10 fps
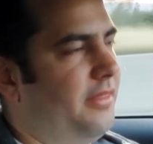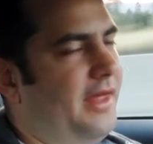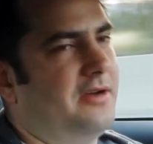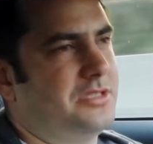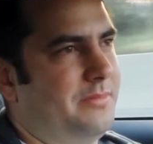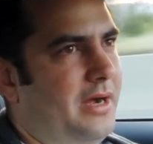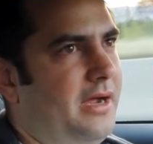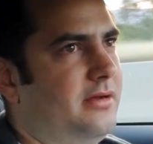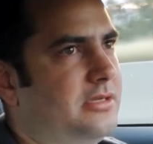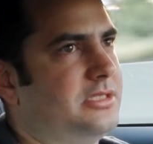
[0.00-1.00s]
1,000
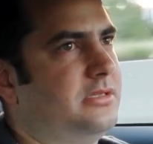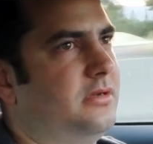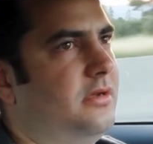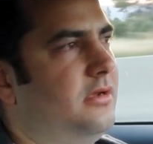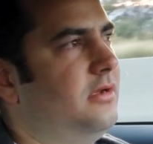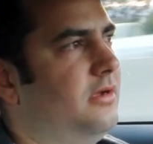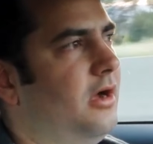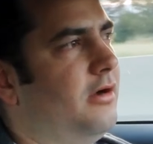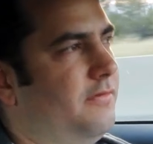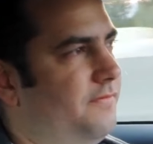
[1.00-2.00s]
miles
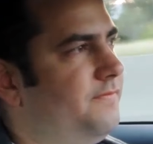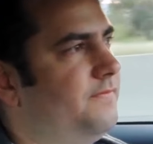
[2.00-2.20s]
of,